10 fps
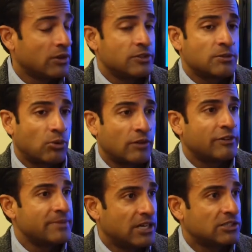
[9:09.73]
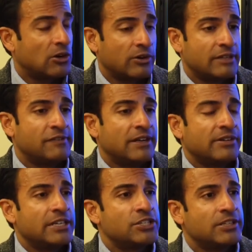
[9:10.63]
for the support from the Alka Ohri
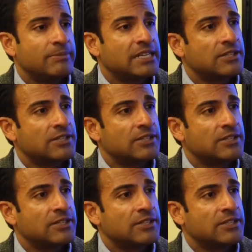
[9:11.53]
Foundation,